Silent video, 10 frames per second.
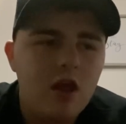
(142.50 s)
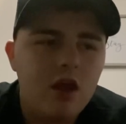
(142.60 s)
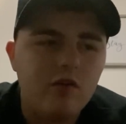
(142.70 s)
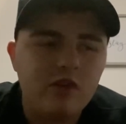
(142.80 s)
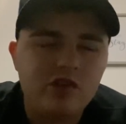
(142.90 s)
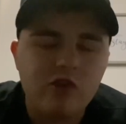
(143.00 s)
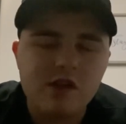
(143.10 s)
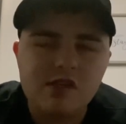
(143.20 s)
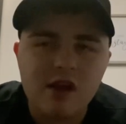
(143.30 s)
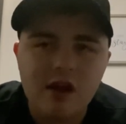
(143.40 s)
are
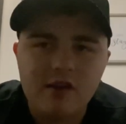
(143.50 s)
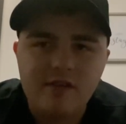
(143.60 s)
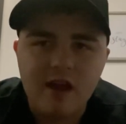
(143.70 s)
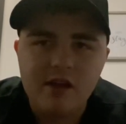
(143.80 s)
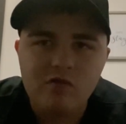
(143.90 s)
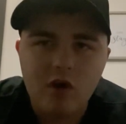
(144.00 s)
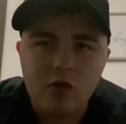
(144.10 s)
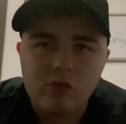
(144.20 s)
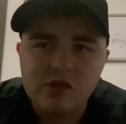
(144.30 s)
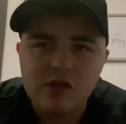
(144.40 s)
interested in Danny
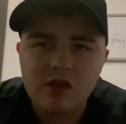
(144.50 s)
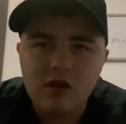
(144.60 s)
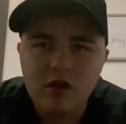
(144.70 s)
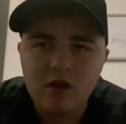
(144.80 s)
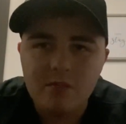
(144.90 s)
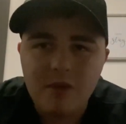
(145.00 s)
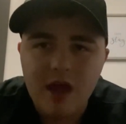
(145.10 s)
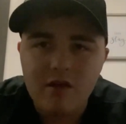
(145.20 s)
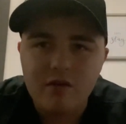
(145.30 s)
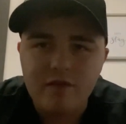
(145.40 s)
Rose, out
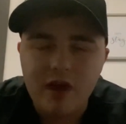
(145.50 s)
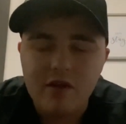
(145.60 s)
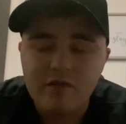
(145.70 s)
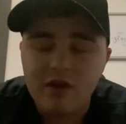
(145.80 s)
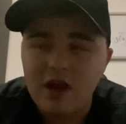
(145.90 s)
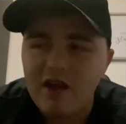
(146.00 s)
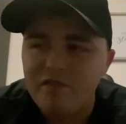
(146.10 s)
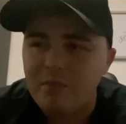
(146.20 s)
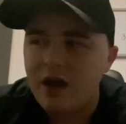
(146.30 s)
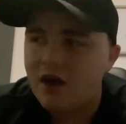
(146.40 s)
of favour,
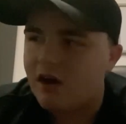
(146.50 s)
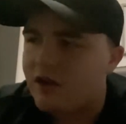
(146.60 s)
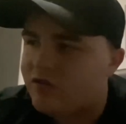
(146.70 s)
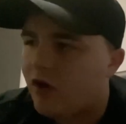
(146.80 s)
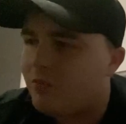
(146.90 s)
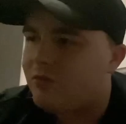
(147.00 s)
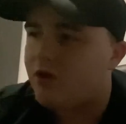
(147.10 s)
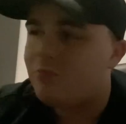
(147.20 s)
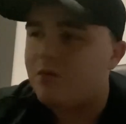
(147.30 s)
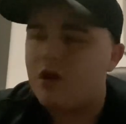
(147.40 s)
left back at
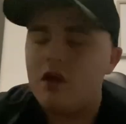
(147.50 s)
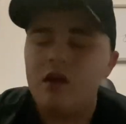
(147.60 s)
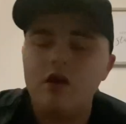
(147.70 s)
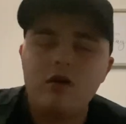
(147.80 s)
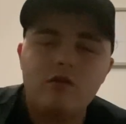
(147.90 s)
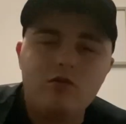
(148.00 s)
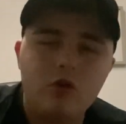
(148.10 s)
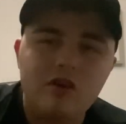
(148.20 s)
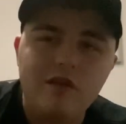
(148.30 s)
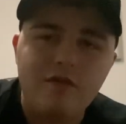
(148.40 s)
Tottenham.
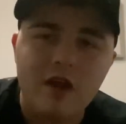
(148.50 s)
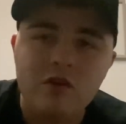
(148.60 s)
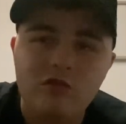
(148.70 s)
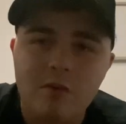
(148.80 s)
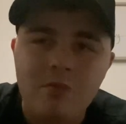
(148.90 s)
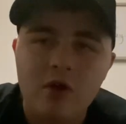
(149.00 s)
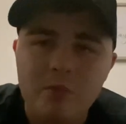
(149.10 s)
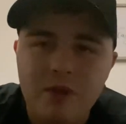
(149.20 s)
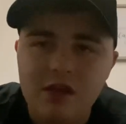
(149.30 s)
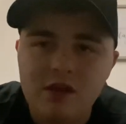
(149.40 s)
Good defender, in my
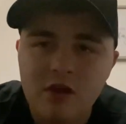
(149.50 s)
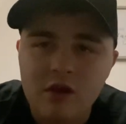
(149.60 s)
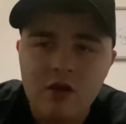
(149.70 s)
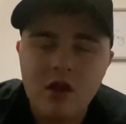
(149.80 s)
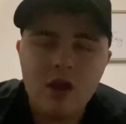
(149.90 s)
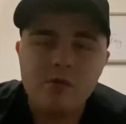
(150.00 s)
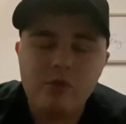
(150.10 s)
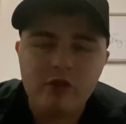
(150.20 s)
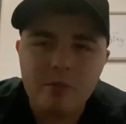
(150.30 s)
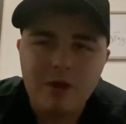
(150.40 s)
opinion,
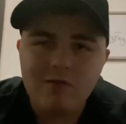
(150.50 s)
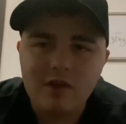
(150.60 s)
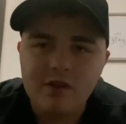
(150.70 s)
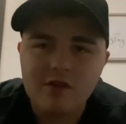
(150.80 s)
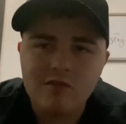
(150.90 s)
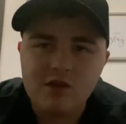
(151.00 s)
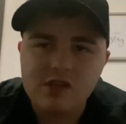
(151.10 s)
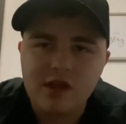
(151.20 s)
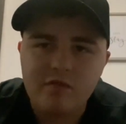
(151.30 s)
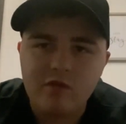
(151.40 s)
but apparently there are
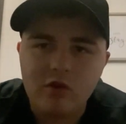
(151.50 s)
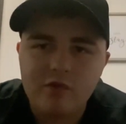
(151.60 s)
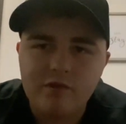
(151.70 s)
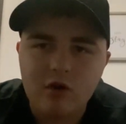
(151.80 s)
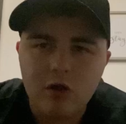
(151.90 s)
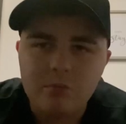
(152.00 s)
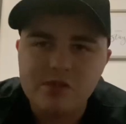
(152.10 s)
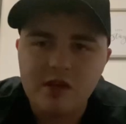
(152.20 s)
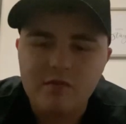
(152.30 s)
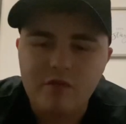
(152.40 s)
several other clubs
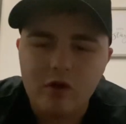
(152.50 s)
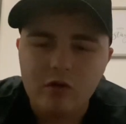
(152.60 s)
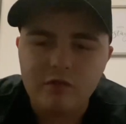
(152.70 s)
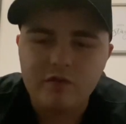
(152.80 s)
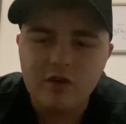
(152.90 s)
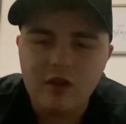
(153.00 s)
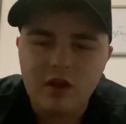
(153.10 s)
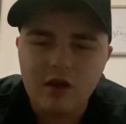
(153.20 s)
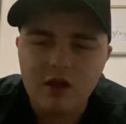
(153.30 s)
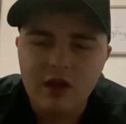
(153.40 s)
involved
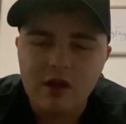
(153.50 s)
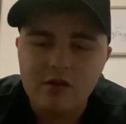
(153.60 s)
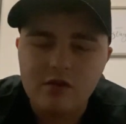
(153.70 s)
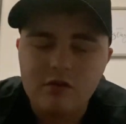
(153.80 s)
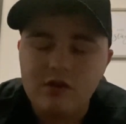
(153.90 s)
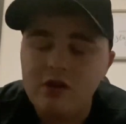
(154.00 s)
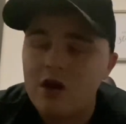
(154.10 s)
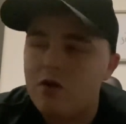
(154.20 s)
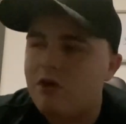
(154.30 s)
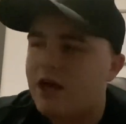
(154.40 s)
in, you
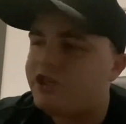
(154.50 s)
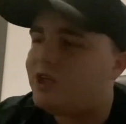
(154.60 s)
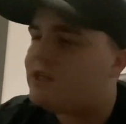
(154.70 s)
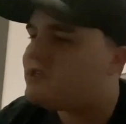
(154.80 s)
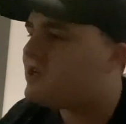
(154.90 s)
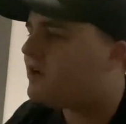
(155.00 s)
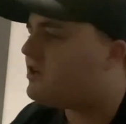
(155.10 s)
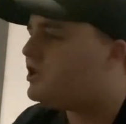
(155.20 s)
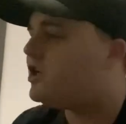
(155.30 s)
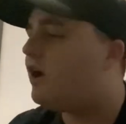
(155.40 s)
know, catching his
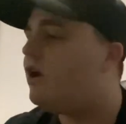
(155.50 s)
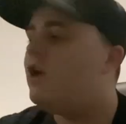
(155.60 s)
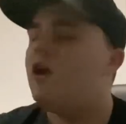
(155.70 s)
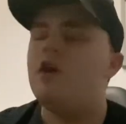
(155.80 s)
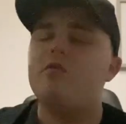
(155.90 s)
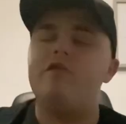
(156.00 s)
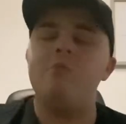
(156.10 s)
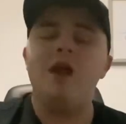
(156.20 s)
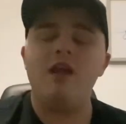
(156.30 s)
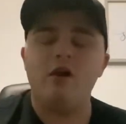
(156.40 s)
signature. For
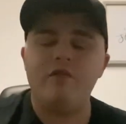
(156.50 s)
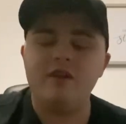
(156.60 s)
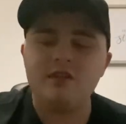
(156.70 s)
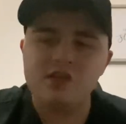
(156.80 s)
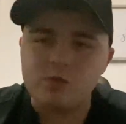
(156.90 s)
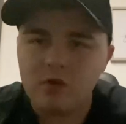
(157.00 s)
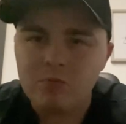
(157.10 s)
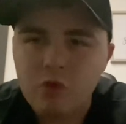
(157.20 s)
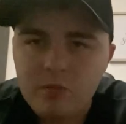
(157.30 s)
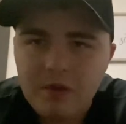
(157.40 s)
me, I think this one
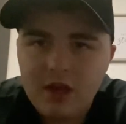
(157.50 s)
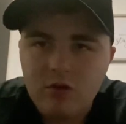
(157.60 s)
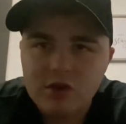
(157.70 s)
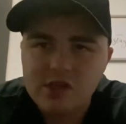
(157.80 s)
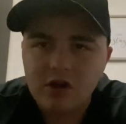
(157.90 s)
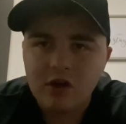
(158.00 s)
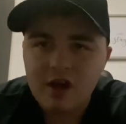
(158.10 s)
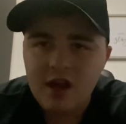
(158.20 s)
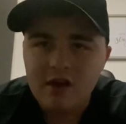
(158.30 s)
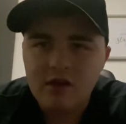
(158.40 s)
would be a good
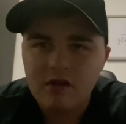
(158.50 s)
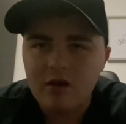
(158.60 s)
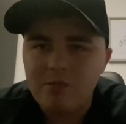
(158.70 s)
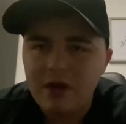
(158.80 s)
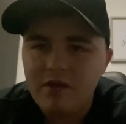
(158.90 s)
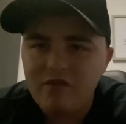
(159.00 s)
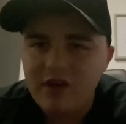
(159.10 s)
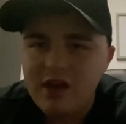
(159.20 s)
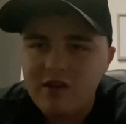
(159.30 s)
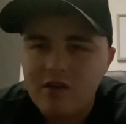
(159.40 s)
signing. I believe we
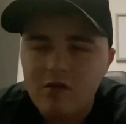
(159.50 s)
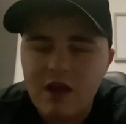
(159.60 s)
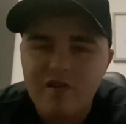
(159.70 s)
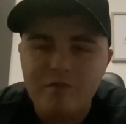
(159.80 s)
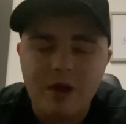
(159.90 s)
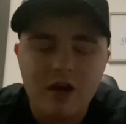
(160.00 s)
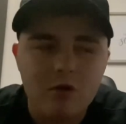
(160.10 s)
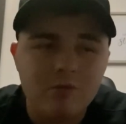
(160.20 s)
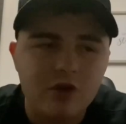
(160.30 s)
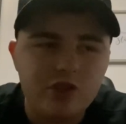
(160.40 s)
need a new left back.
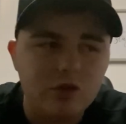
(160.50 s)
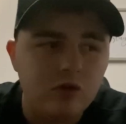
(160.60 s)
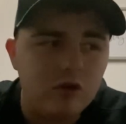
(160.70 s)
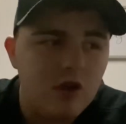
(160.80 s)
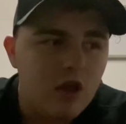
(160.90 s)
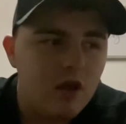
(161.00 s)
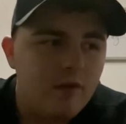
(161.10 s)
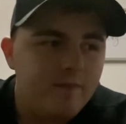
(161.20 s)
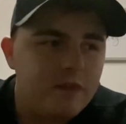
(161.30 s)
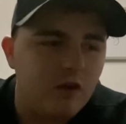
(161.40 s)
I'm not sure
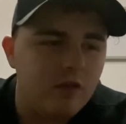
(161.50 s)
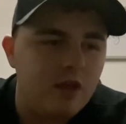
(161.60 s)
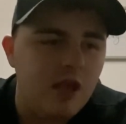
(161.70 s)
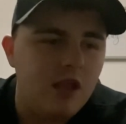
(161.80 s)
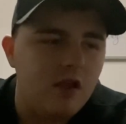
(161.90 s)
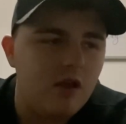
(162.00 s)
on the